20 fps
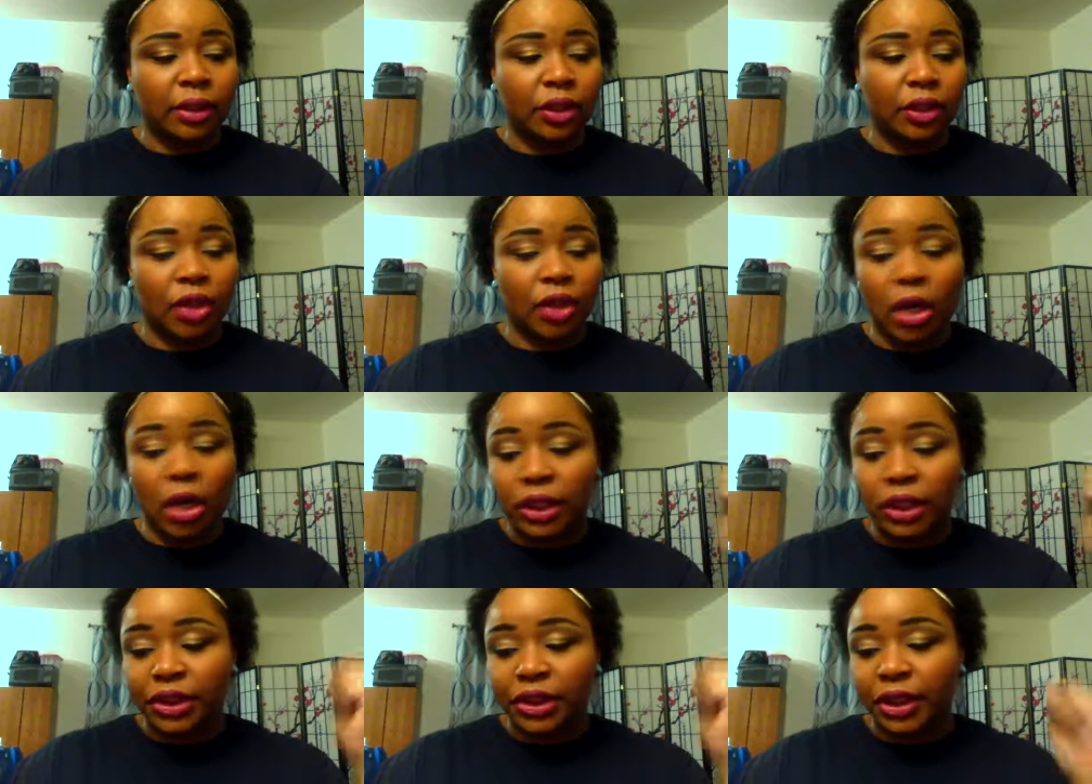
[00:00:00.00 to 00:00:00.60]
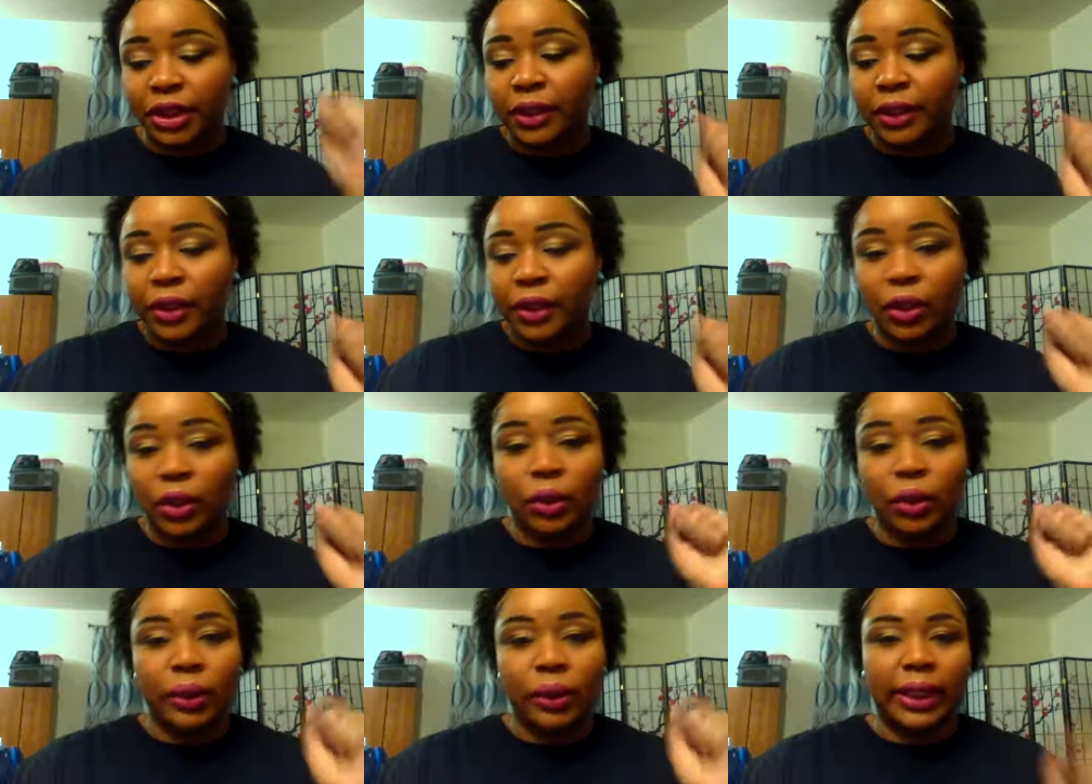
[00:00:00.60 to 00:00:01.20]
the Nars Sheer
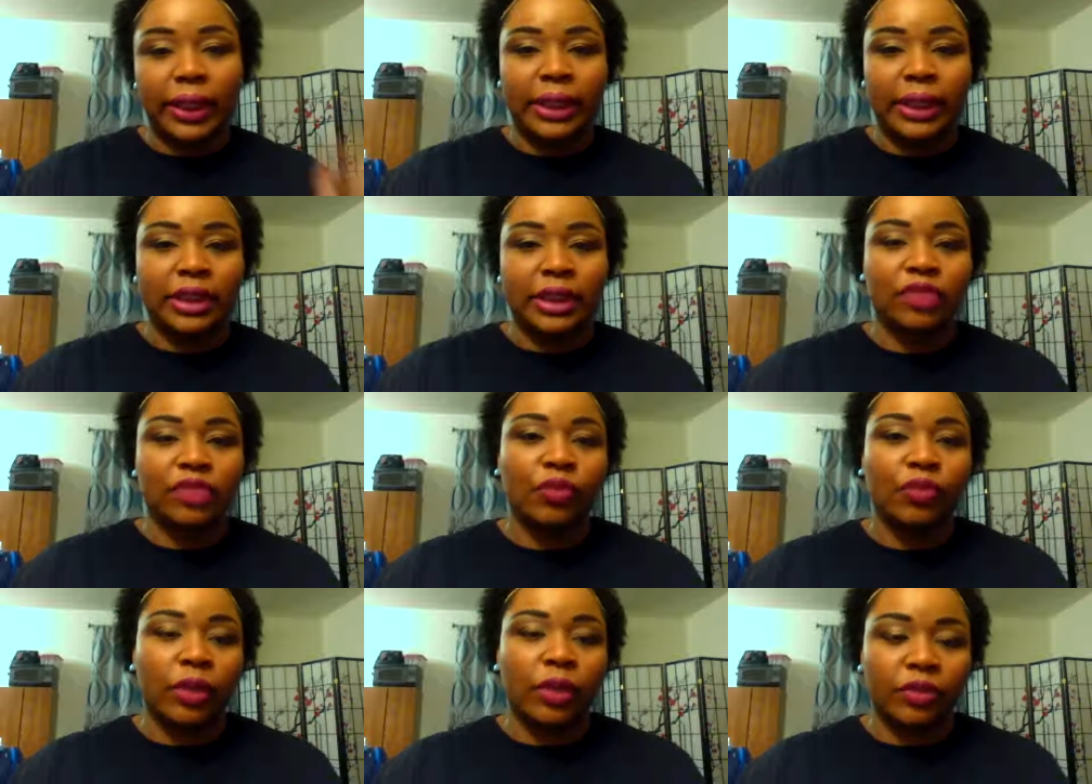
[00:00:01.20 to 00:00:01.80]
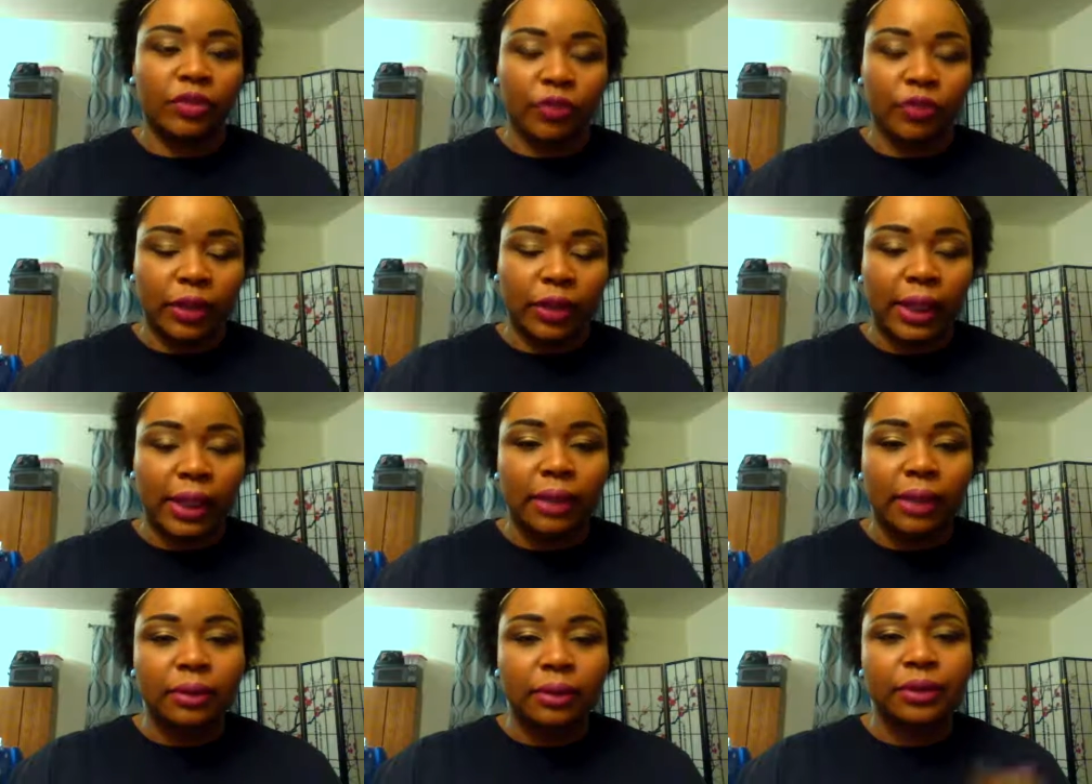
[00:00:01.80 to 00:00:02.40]
Glow is
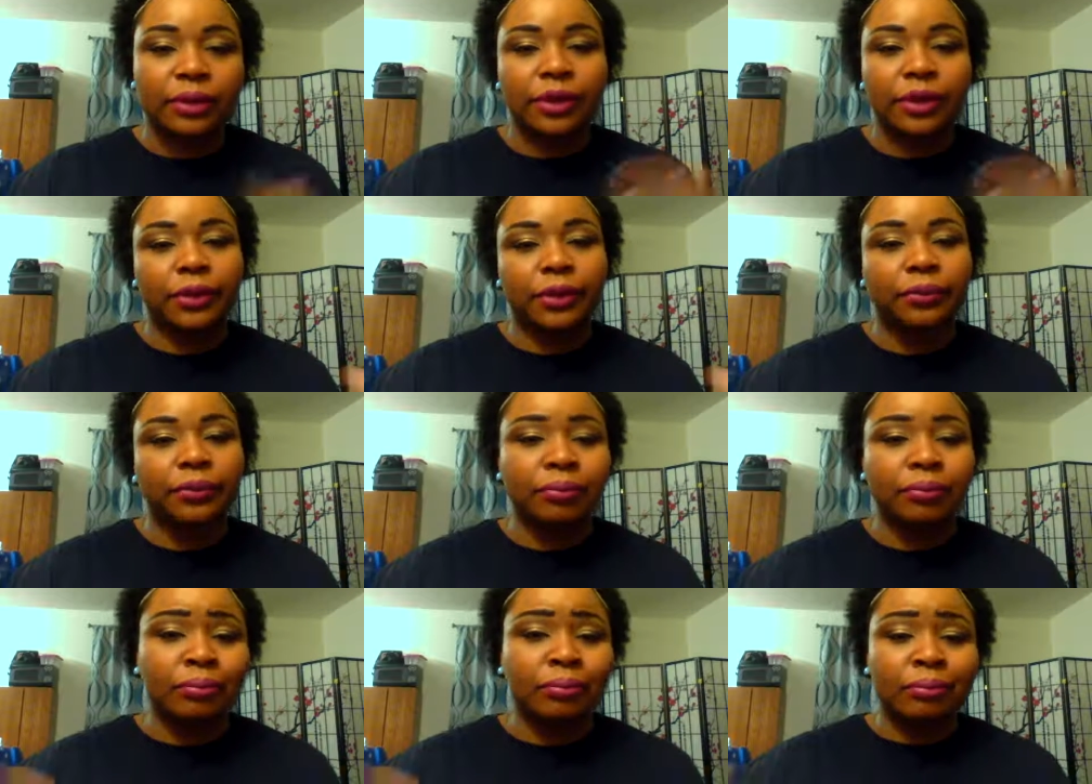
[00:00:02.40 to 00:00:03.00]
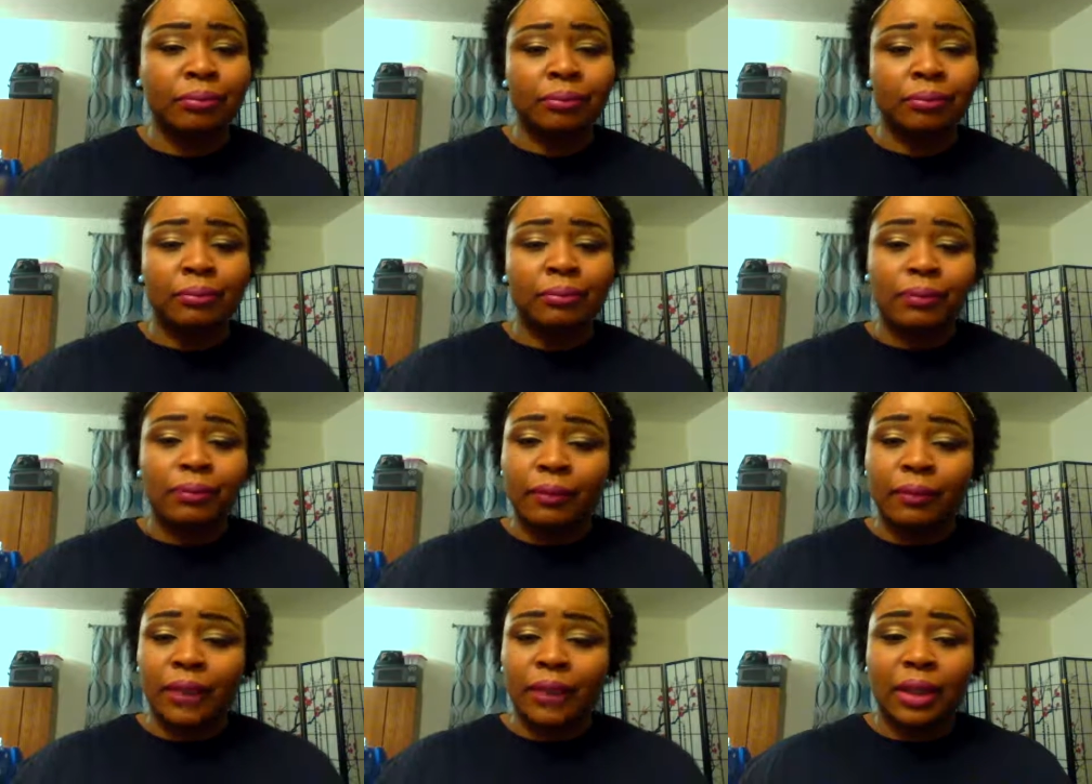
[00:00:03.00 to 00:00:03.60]
$44. So
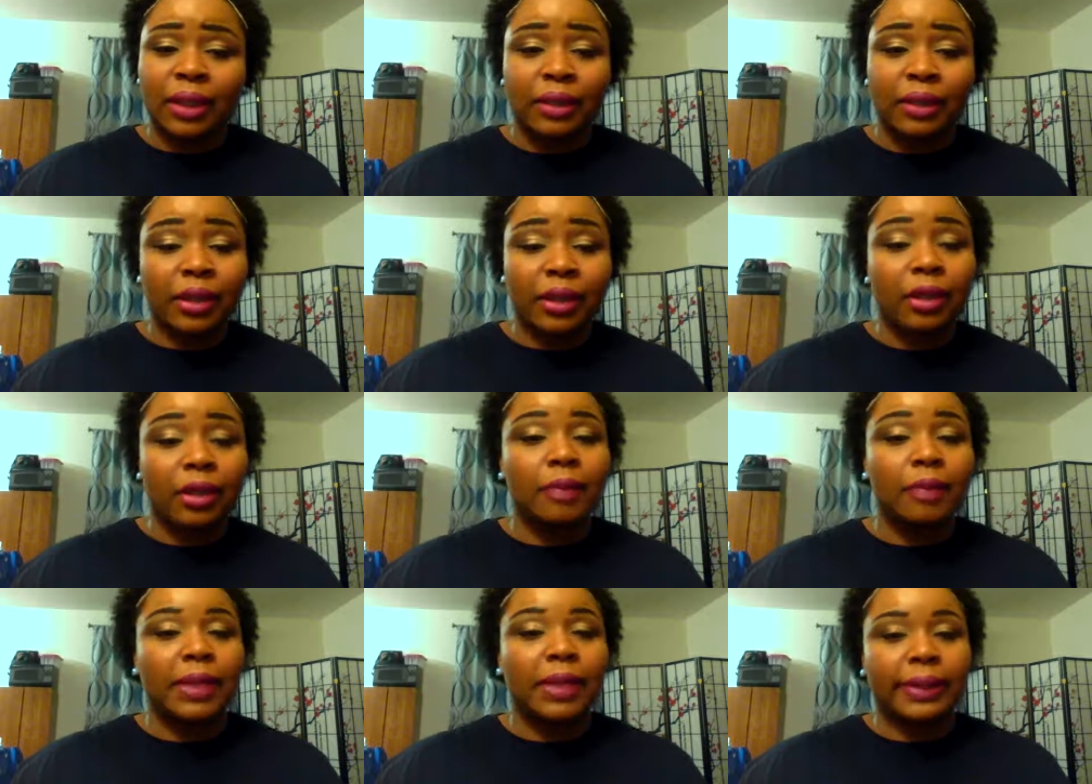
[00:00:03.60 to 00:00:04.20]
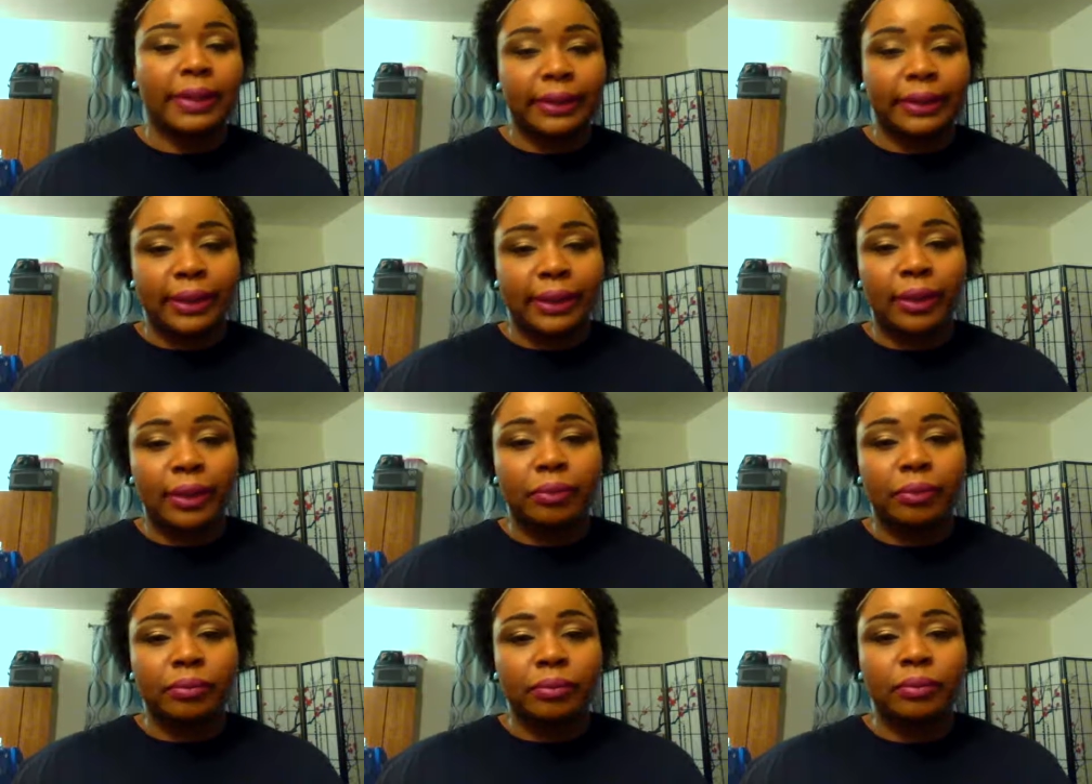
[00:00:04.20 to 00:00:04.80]
they're all about the
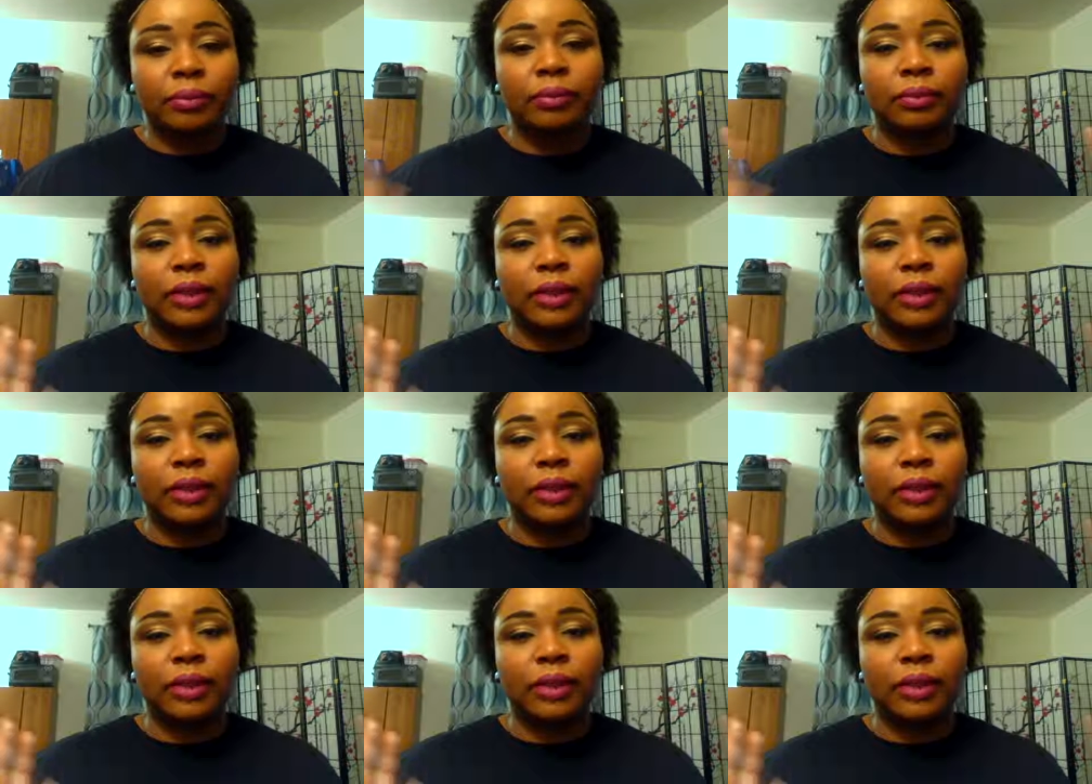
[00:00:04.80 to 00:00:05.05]
same.